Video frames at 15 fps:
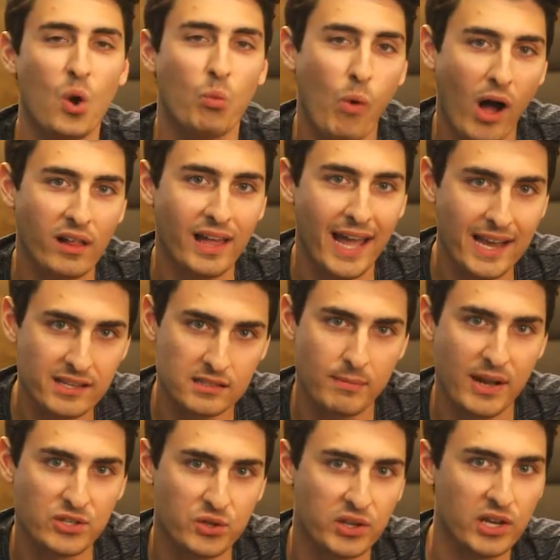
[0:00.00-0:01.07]
While
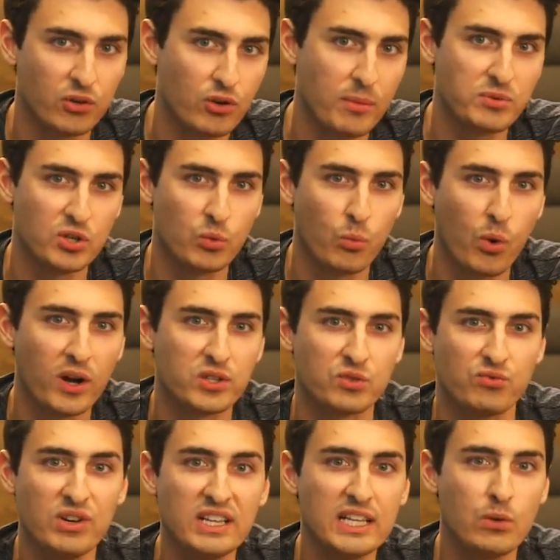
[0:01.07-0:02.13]
asymmetric encryption works
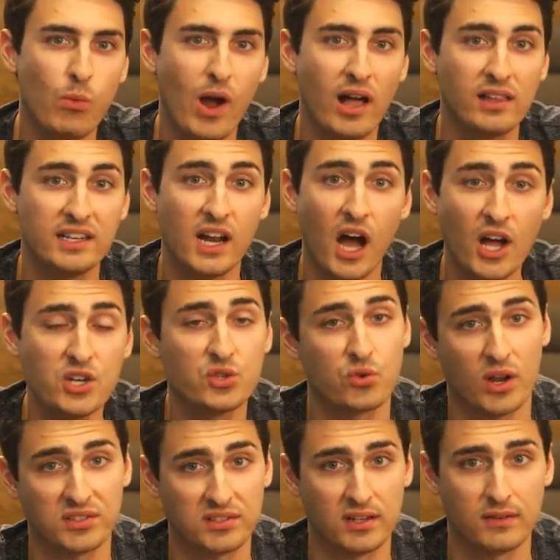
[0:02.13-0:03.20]
really well in
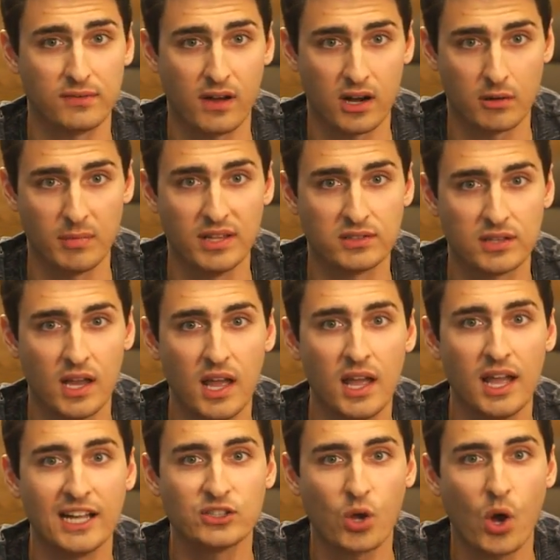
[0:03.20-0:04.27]
untrusted environments,
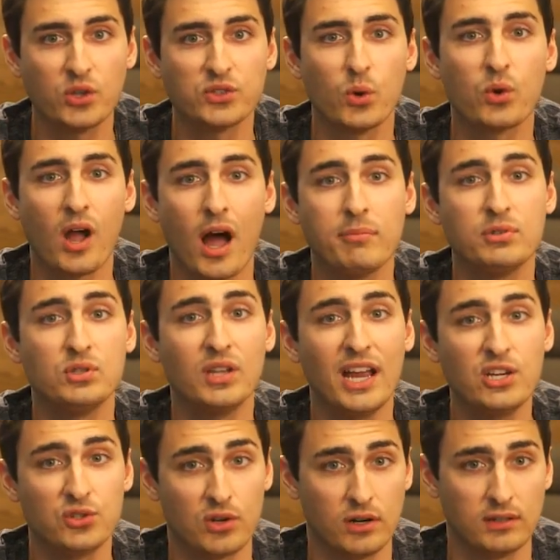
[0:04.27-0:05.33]
it's also
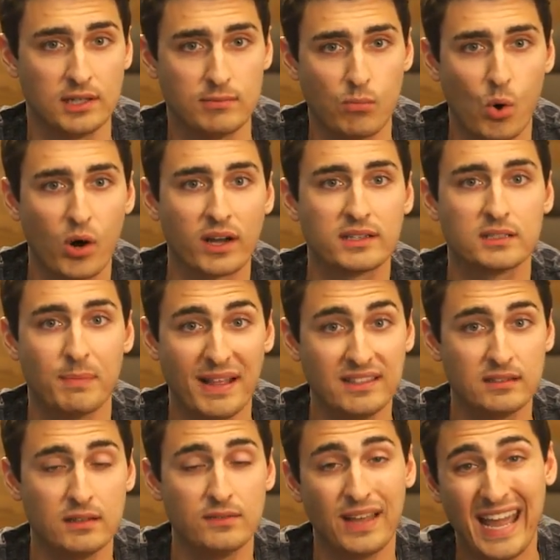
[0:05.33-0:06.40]
computationally more
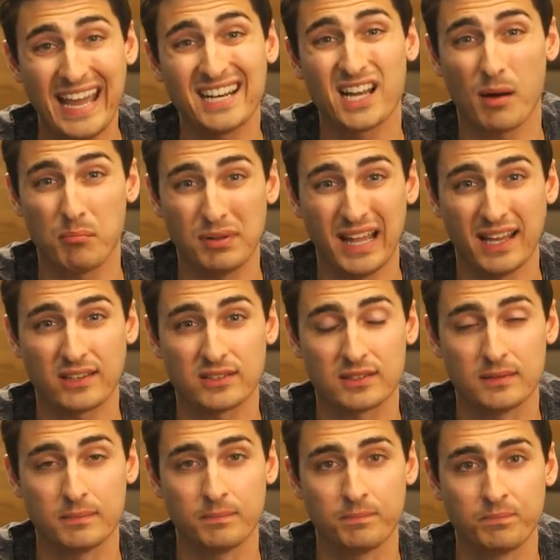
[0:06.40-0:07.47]
expensive and complex.
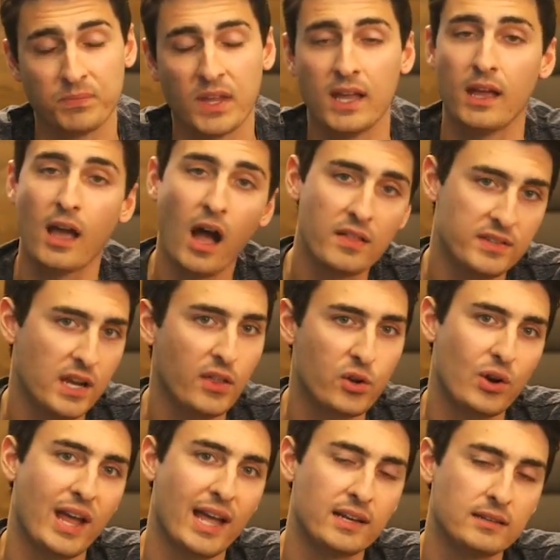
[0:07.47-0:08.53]
On the
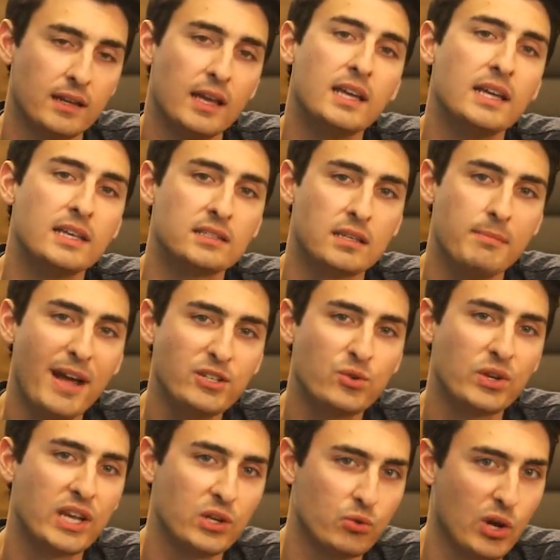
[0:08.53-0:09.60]
other hand,
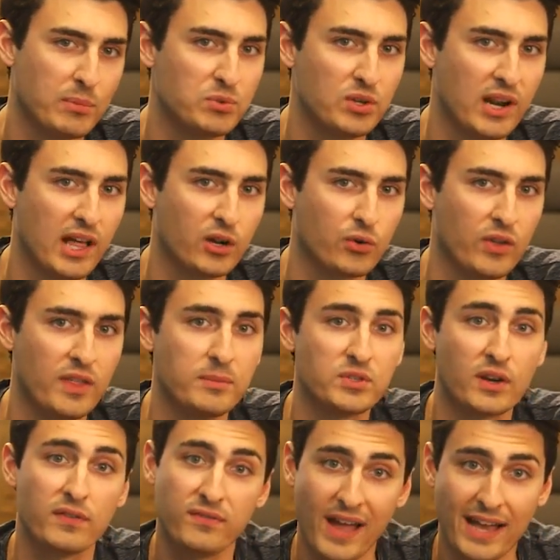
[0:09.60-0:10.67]
symmetric encryption algorithms
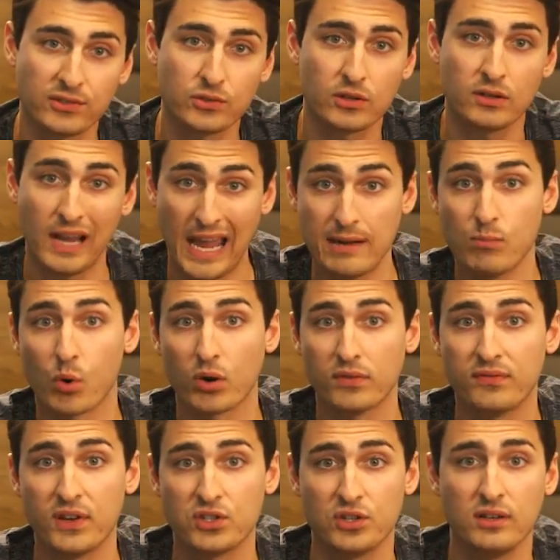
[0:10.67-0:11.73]
are faster and more
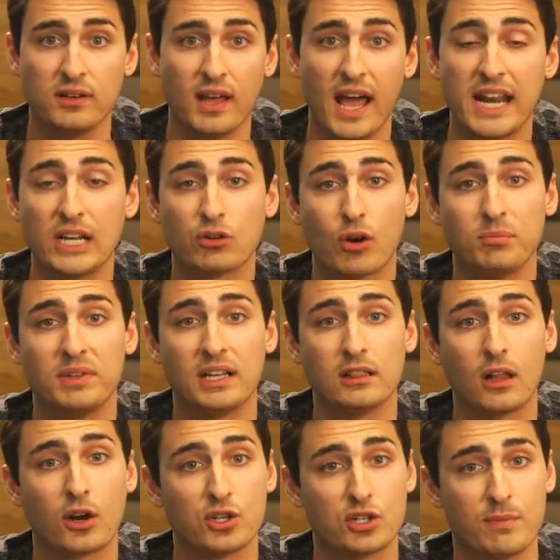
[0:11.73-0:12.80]
efficient at encrypting
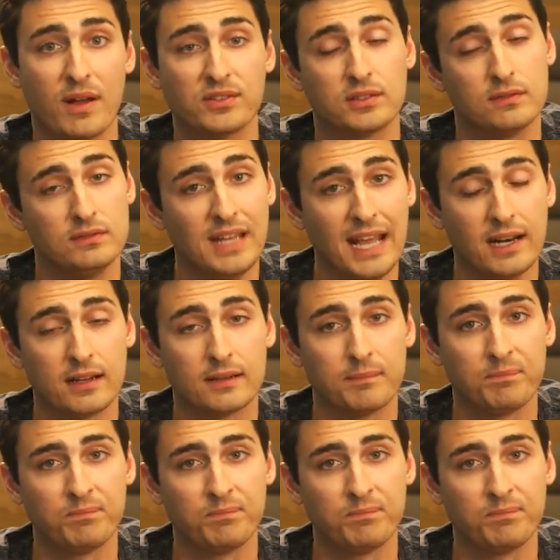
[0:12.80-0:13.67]
large amounts of data.